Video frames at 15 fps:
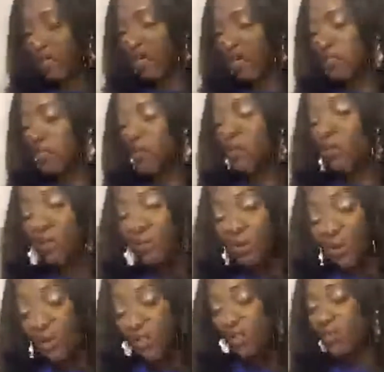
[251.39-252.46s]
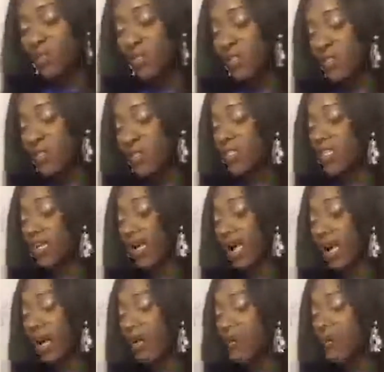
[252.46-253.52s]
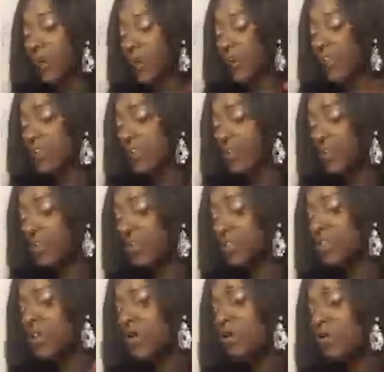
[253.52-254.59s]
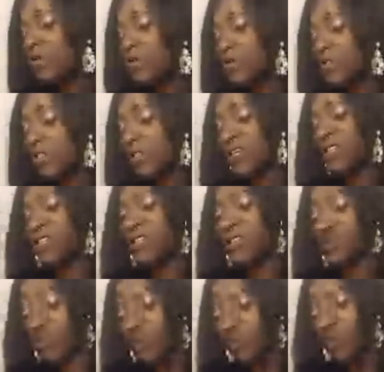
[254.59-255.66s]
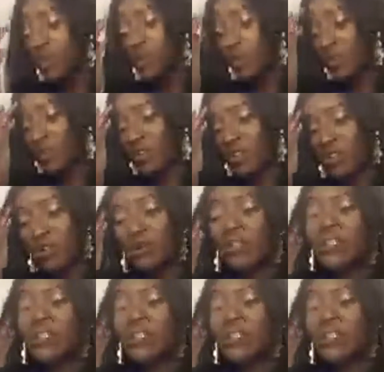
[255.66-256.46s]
So we're going to be discussing how pain and hurt wounds can destroy you if you don't